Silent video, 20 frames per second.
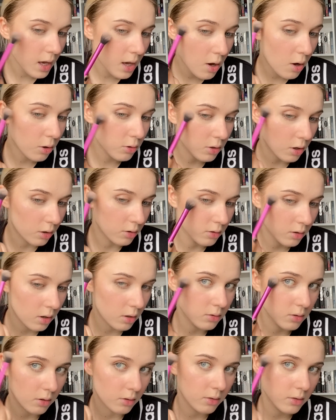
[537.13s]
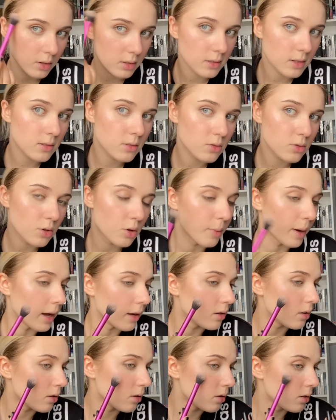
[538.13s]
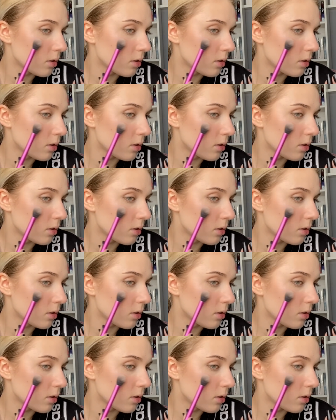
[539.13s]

hold on, this isn't too bad.